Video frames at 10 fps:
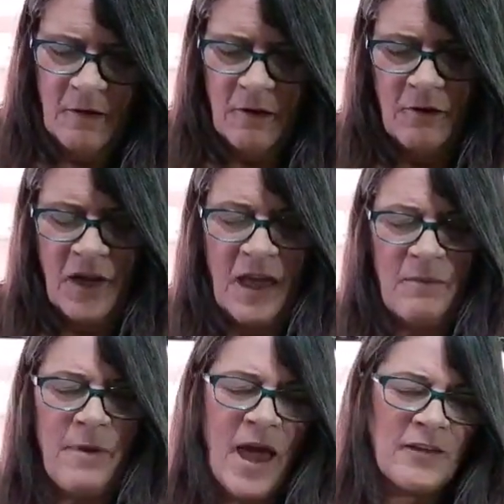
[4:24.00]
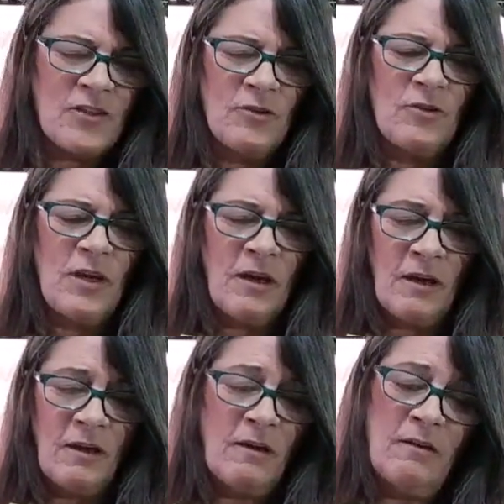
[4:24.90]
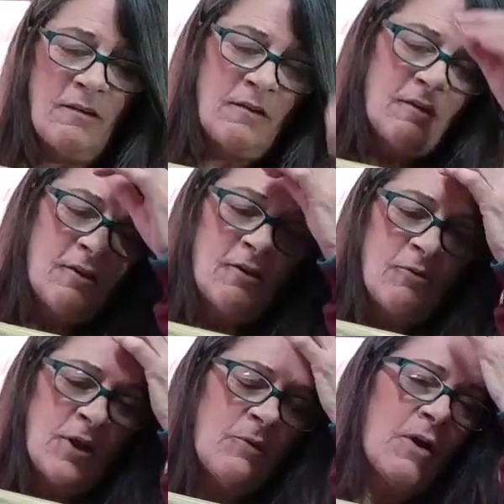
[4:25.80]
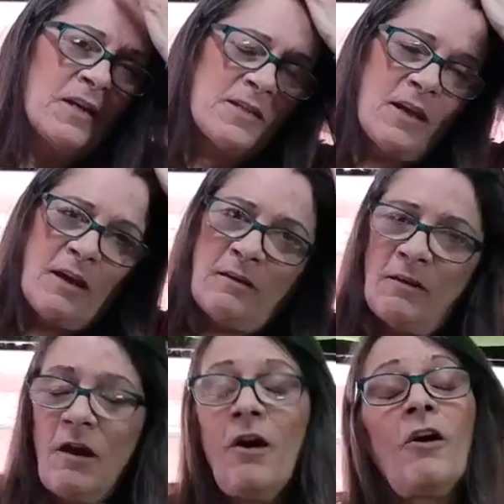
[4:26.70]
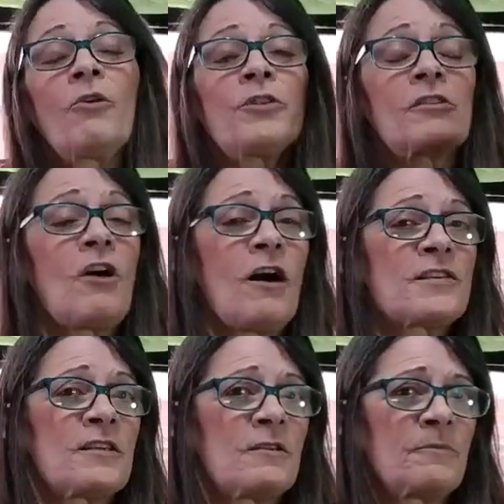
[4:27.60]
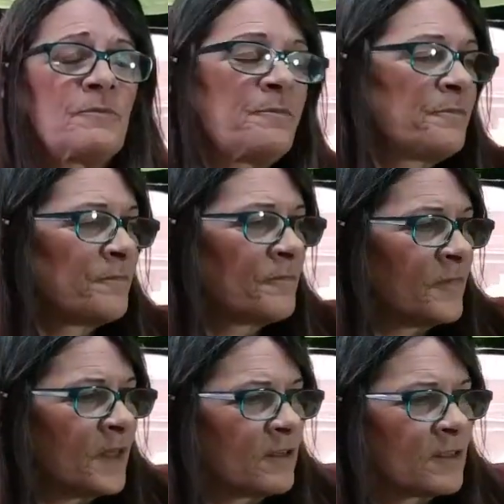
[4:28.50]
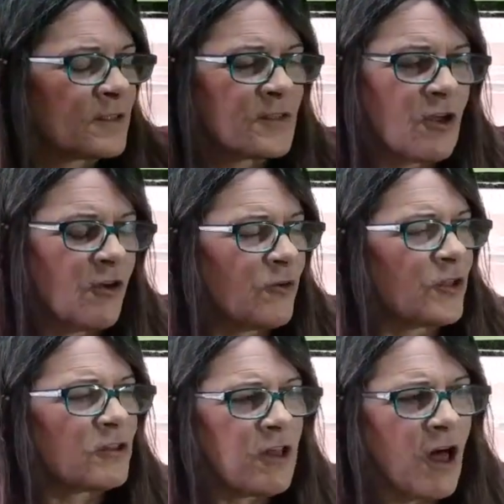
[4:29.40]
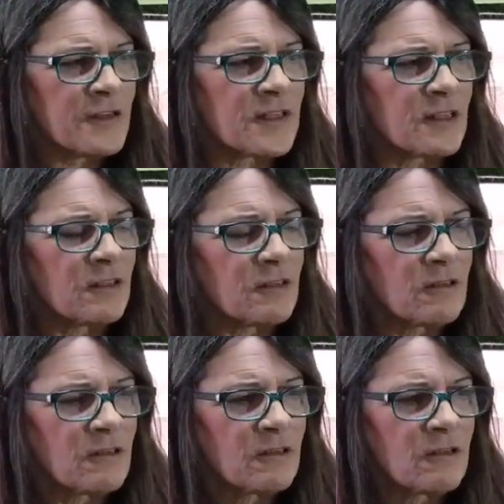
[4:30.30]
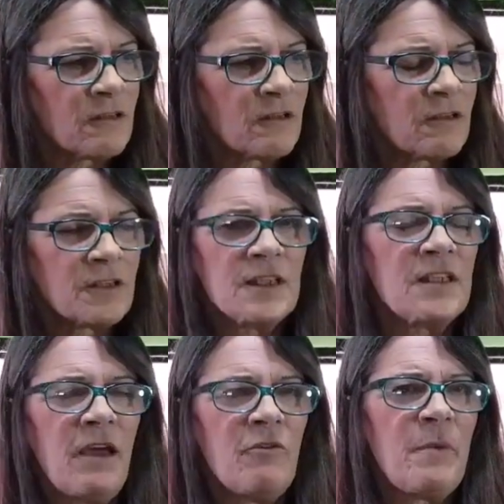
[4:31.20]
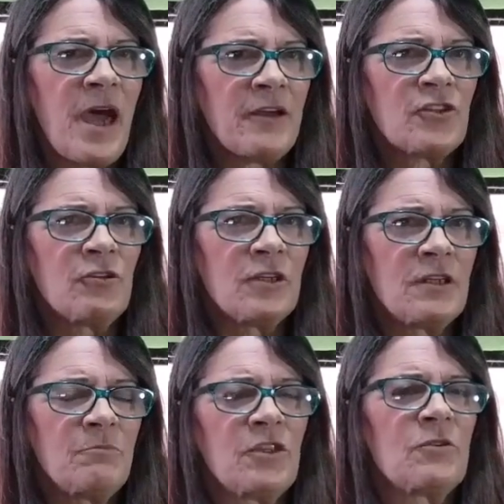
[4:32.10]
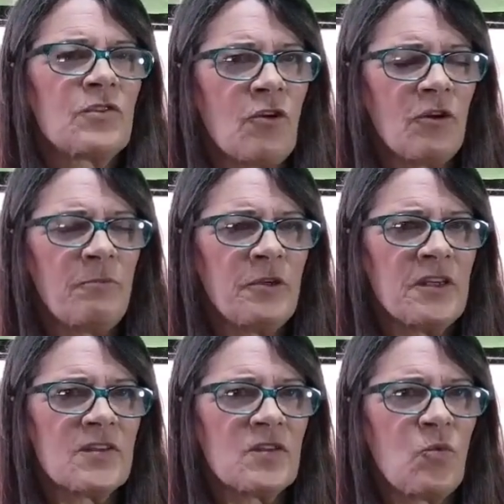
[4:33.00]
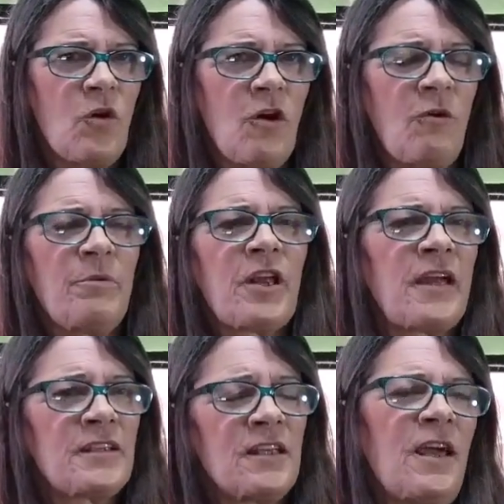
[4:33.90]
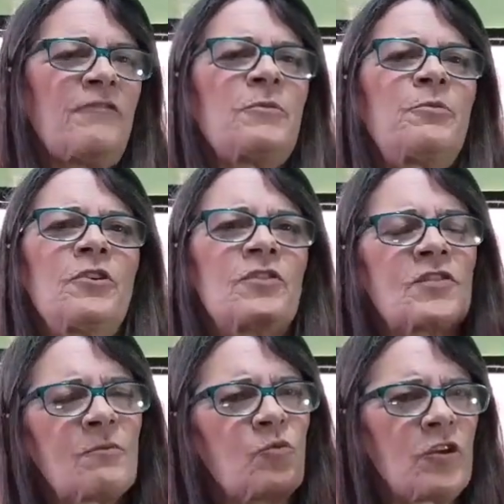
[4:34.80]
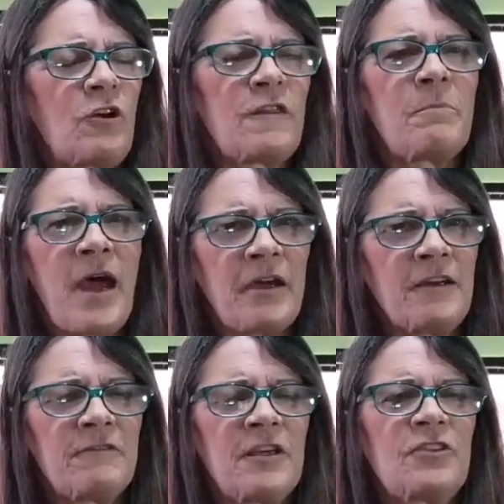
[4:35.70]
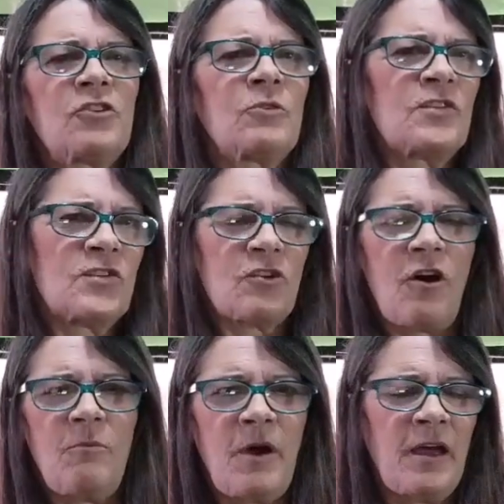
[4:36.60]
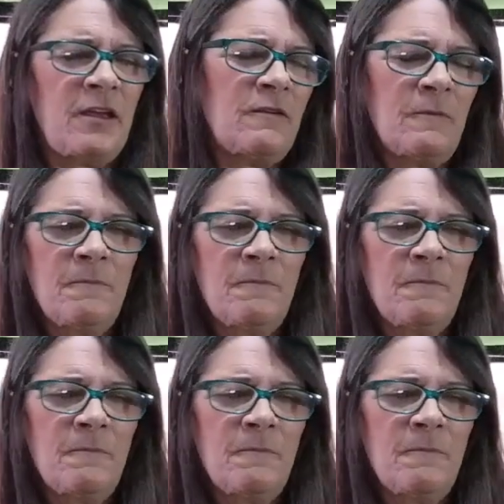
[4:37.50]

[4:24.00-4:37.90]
Okay, back to where was I? Oh, the closet. So the closet didn't have a back to it, but it was going up against the wall. But I did have to put some wood on the back of it to install my